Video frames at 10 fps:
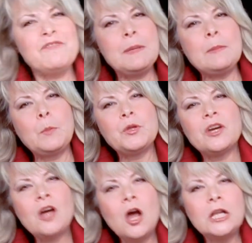of people put
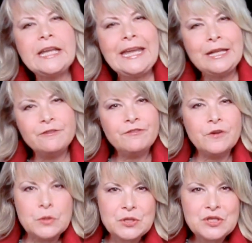their garlic in
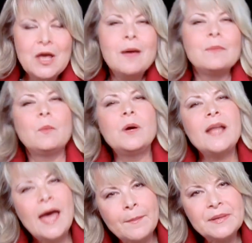first, but what
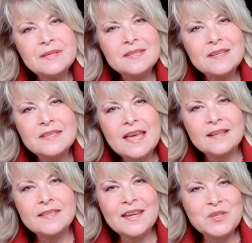happens is
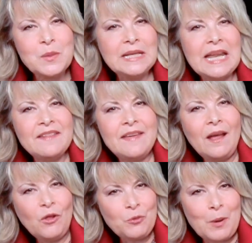that takes away a lot of the
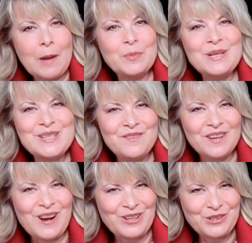health properties of the
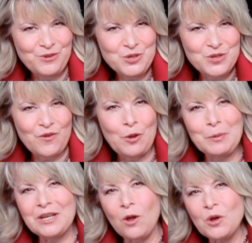garlic, first of all,
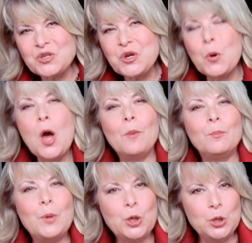but it also
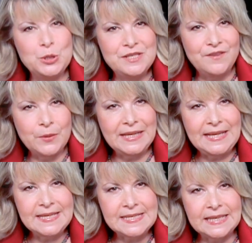burns very
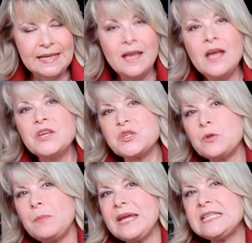easily. So
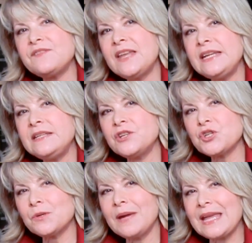the base of any
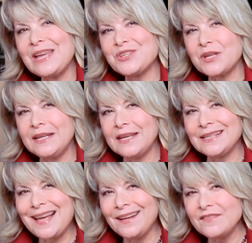dish you're making is going to
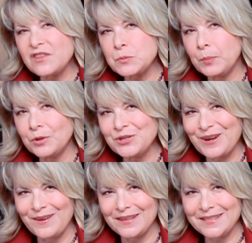get kind of this burnt
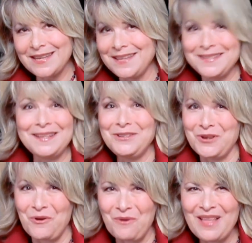garlic taste. You
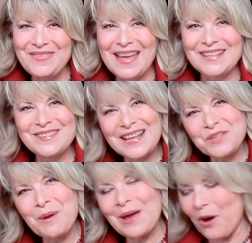don't want that. So
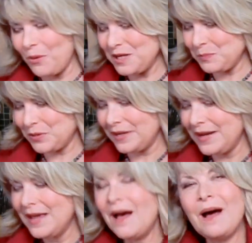that's why I always put
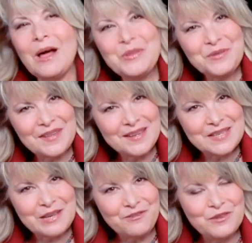other things in